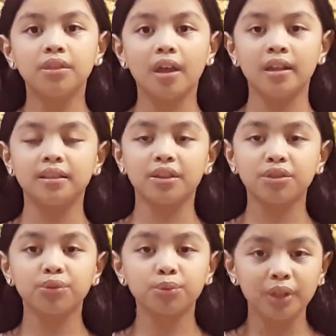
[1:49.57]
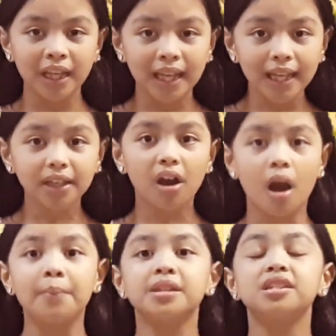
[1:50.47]
and the three
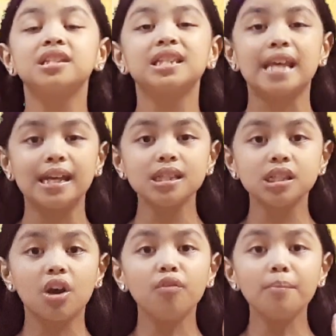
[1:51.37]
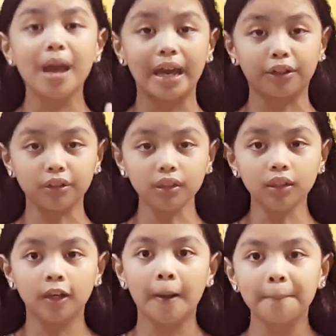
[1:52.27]
common states of matter,
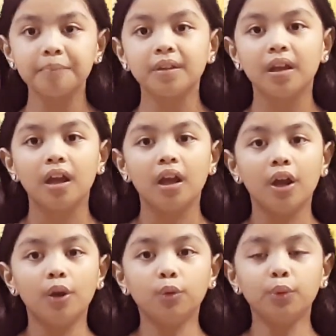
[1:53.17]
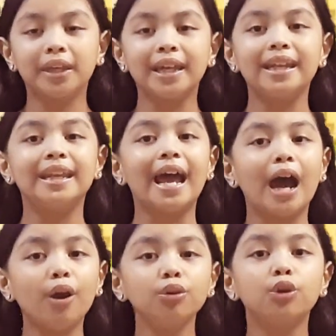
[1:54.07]
we can
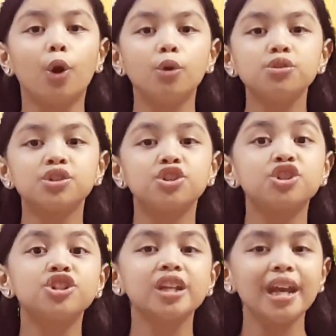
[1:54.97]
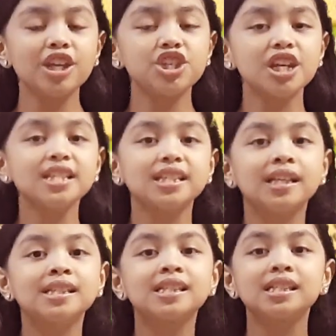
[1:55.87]
now go to changes
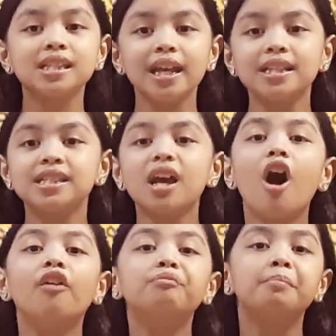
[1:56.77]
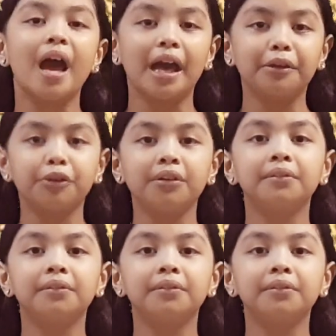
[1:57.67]
in states of matter.